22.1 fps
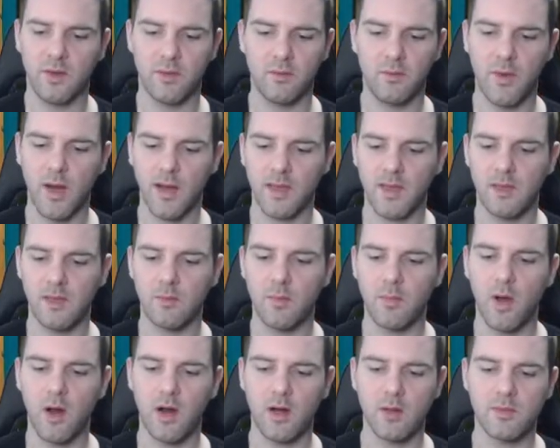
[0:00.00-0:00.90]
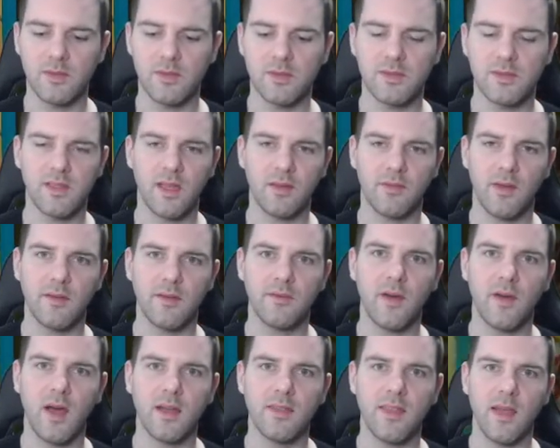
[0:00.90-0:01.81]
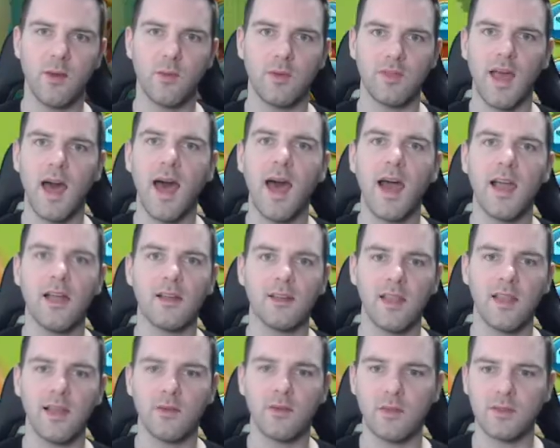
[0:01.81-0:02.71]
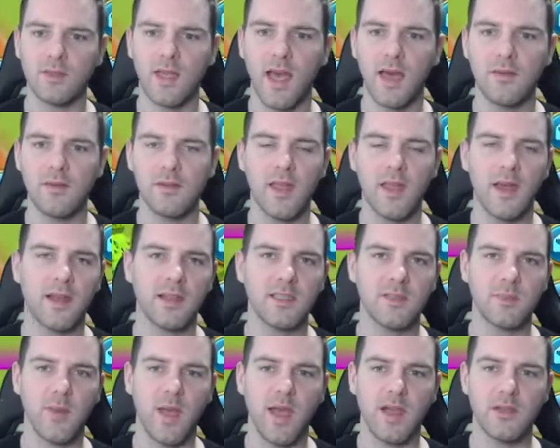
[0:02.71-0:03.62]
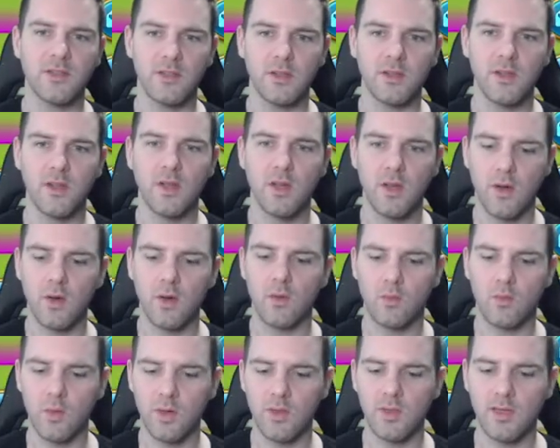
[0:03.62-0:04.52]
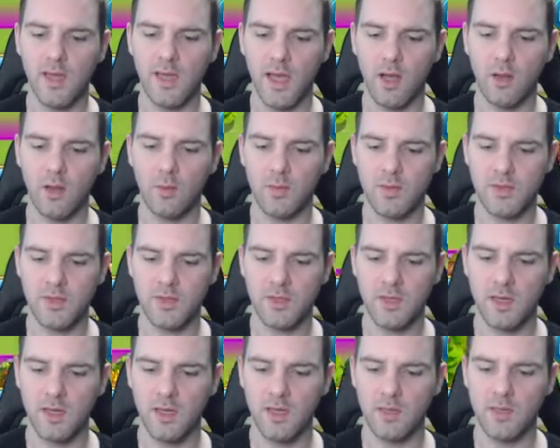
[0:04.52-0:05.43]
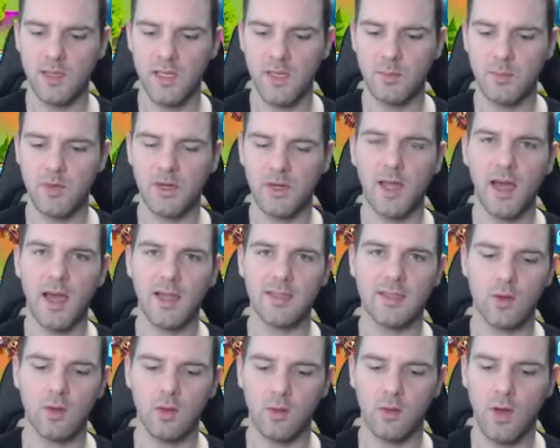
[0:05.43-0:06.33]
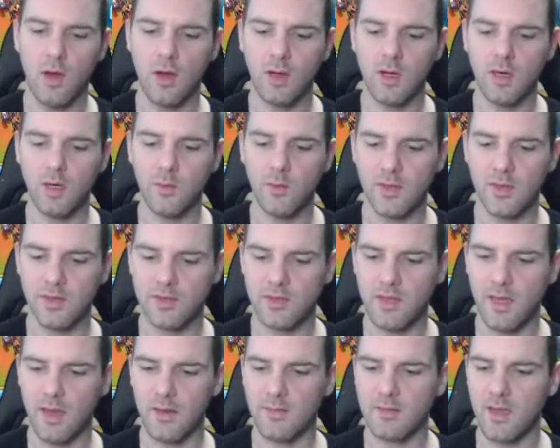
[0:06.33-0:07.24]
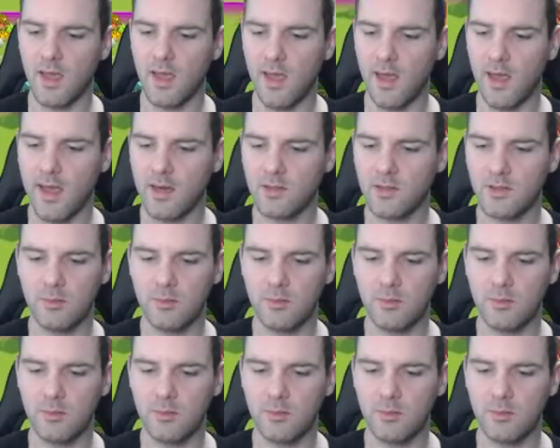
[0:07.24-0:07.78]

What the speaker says: wrecking barbs and stuff. I find that with the higher levels, having that expansion really helps keep your guys out longer, which saves the action